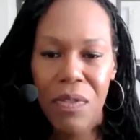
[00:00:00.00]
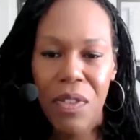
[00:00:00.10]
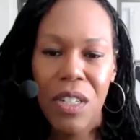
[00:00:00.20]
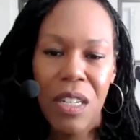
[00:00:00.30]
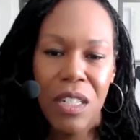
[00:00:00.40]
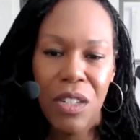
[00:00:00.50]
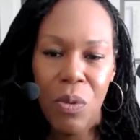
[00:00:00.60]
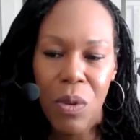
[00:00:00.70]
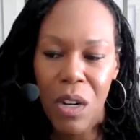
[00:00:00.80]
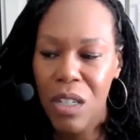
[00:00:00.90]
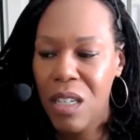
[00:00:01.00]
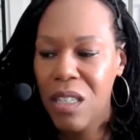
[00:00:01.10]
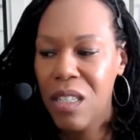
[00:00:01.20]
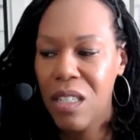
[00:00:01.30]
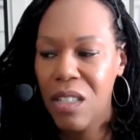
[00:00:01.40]
for judge and who are
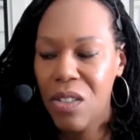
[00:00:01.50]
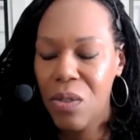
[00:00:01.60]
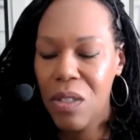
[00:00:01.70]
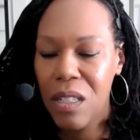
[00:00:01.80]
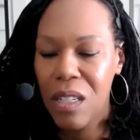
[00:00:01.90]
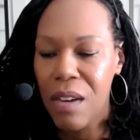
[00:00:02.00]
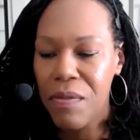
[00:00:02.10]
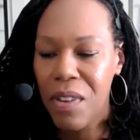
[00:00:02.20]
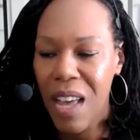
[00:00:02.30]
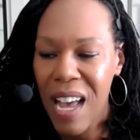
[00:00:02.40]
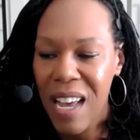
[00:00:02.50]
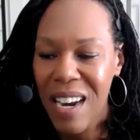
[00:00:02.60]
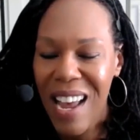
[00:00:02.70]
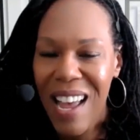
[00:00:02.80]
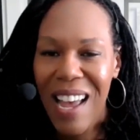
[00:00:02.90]
judges. So look out for that.
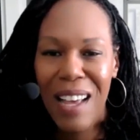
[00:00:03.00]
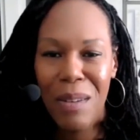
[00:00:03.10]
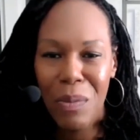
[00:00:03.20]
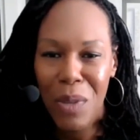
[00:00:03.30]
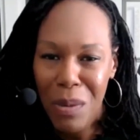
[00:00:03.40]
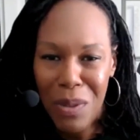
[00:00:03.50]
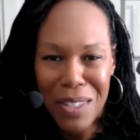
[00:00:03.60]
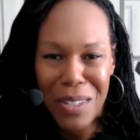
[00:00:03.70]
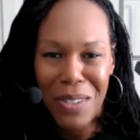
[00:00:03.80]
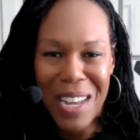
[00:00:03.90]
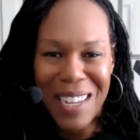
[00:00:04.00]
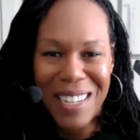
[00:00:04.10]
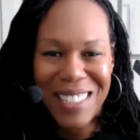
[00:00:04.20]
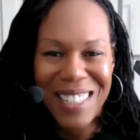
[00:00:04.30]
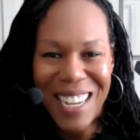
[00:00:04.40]
And we will see you
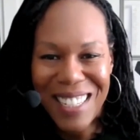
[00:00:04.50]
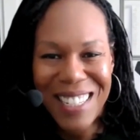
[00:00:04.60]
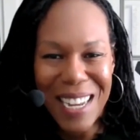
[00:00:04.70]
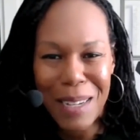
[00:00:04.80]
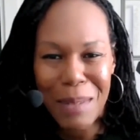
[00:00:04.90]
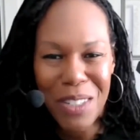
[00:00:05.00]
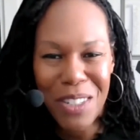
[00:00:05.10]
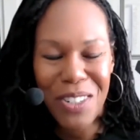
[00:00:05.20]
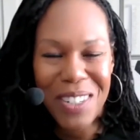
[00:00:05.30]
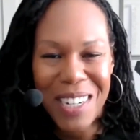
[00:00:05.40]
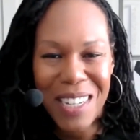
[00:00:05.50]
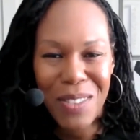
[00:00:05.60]
guys next time on the Journey to